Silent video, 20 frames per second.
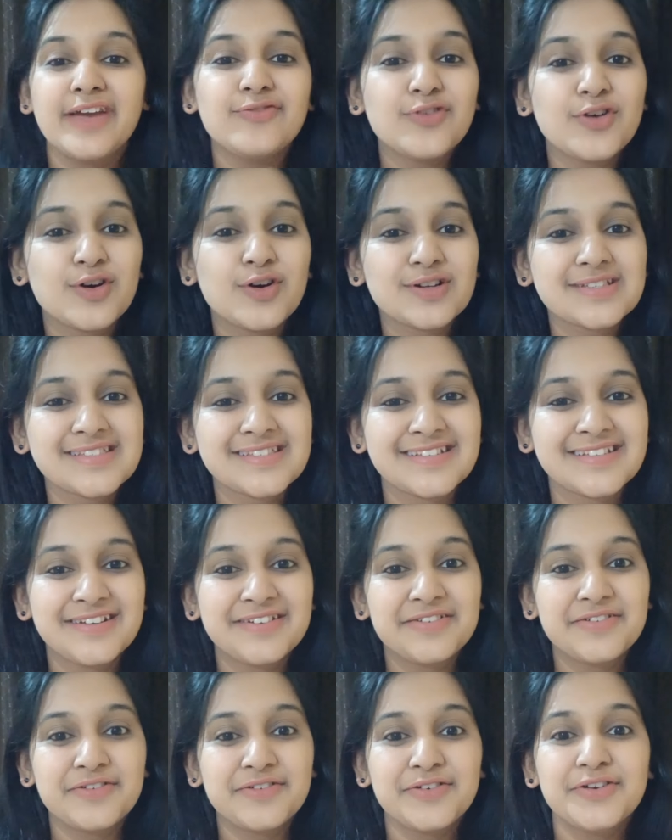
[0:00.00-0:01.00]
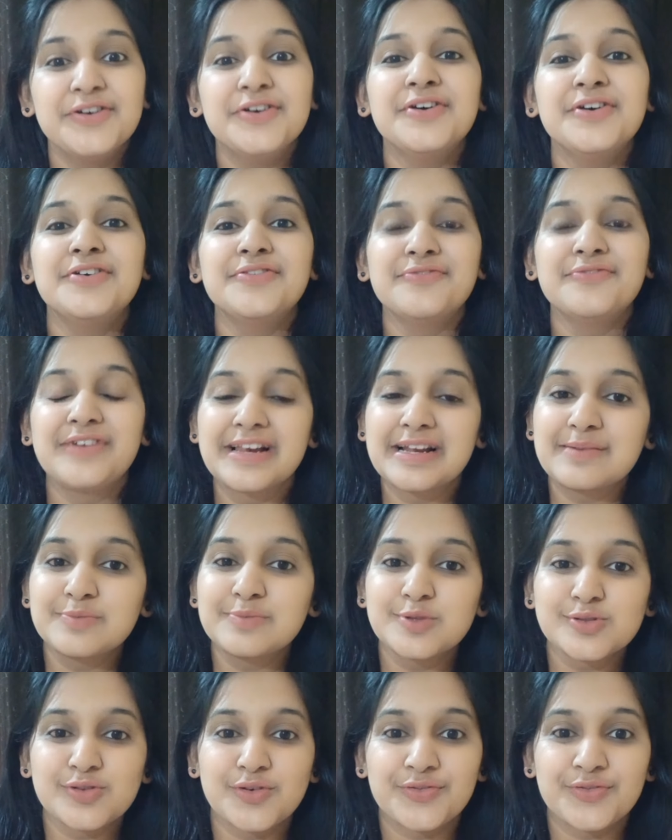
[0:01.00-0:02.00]
folks, welcome
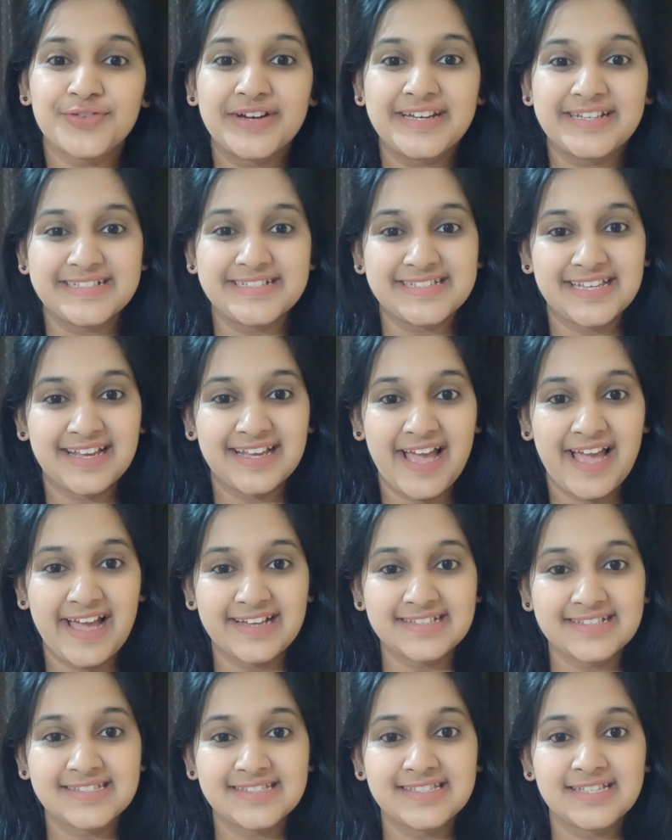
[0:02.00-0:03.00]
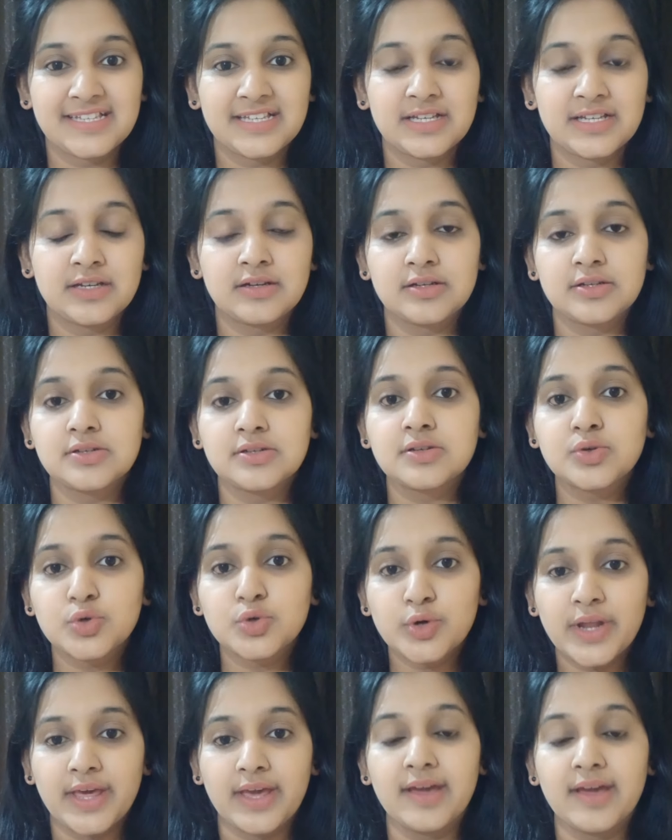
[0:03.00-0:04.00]
to Software Testing Hacks.
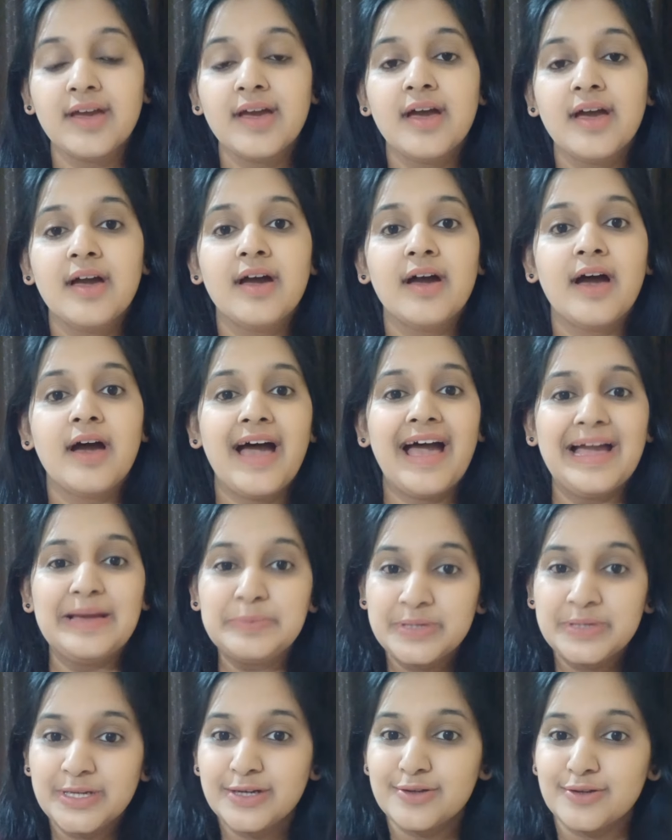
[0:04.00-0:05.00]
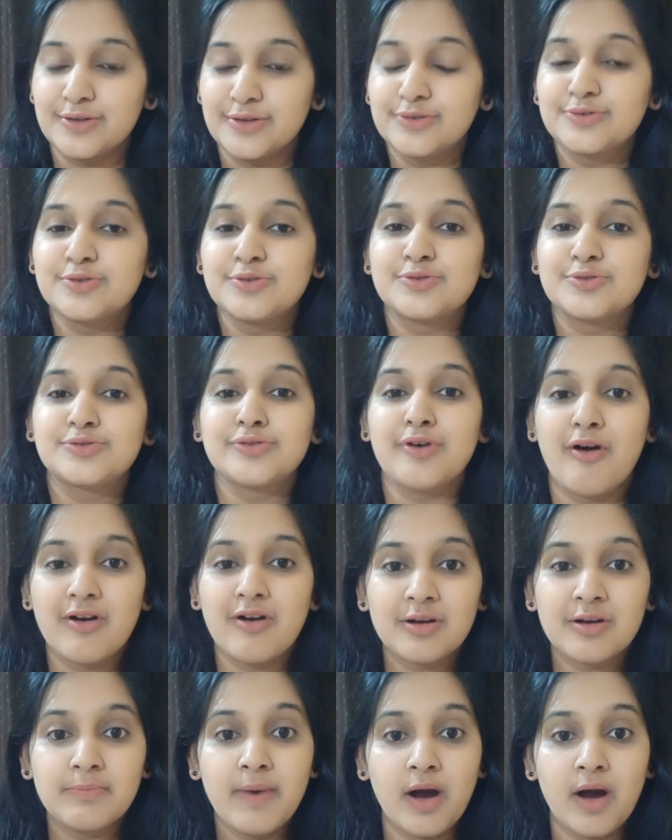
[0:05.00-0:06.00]
Today I'm here to
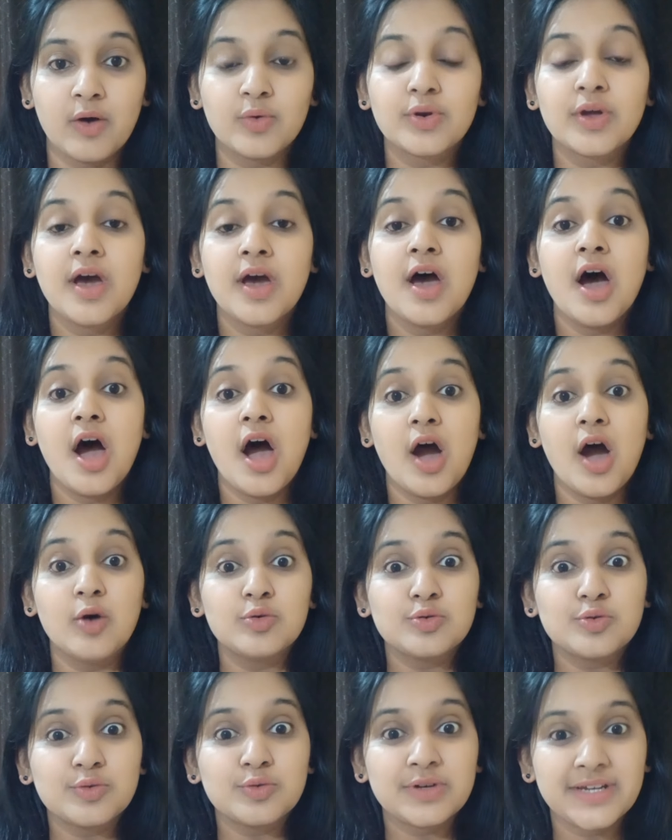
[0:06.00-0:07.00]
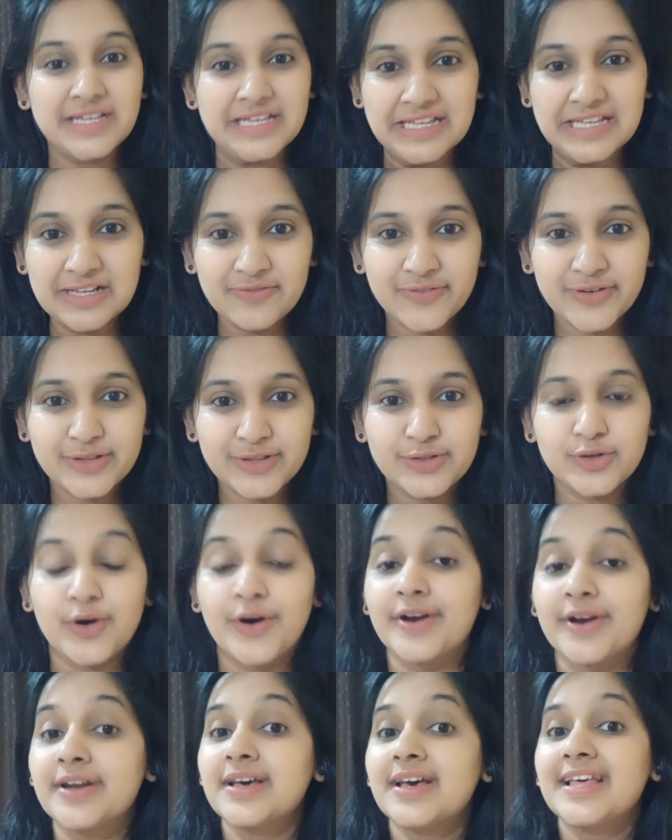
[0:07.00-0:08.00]
talk about how to deal with
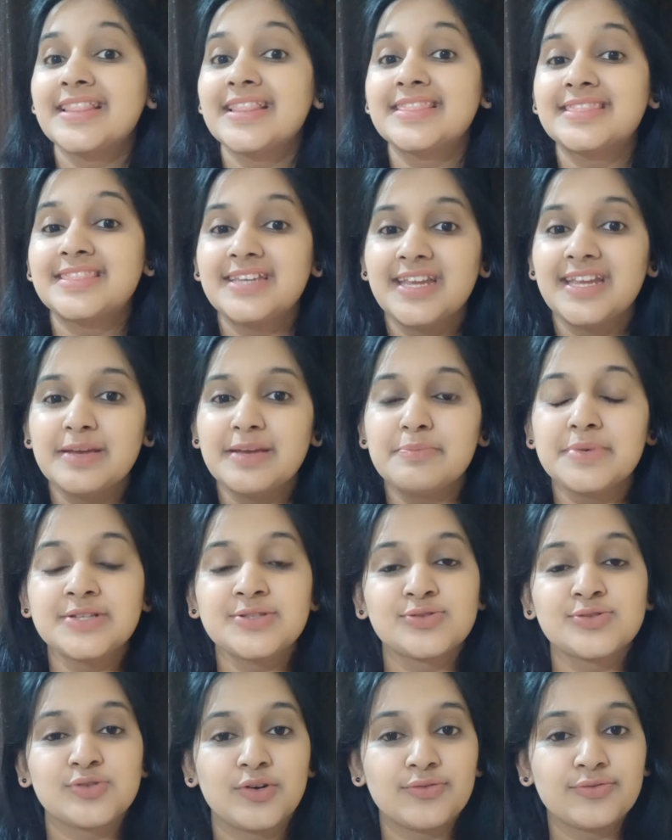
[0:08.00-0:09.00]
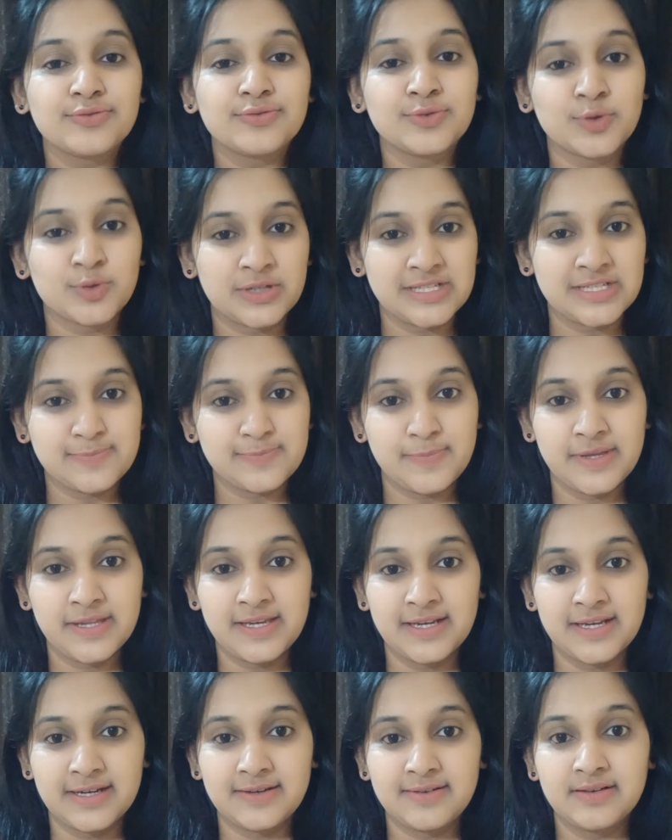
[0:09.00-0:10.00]
your 3 months of notice
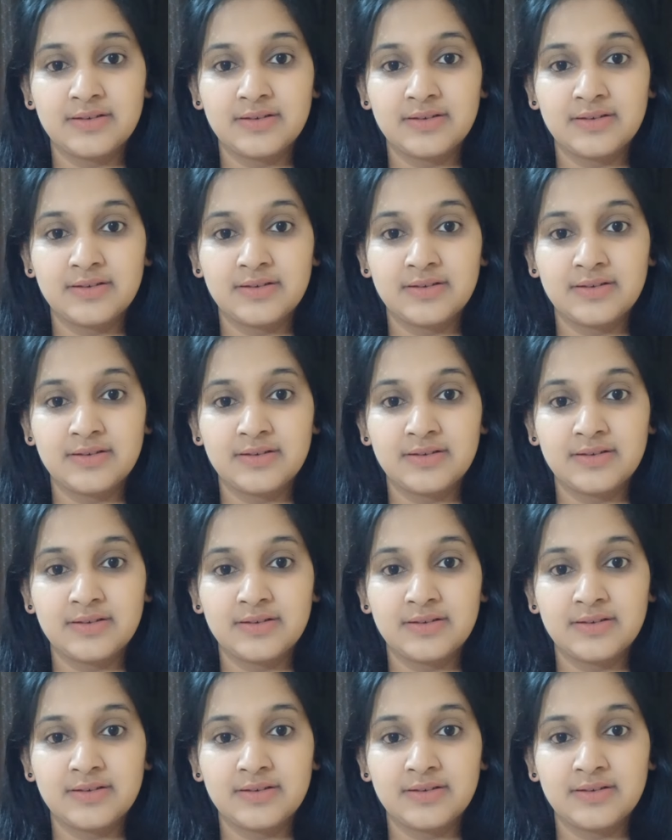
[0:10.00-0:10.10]
period.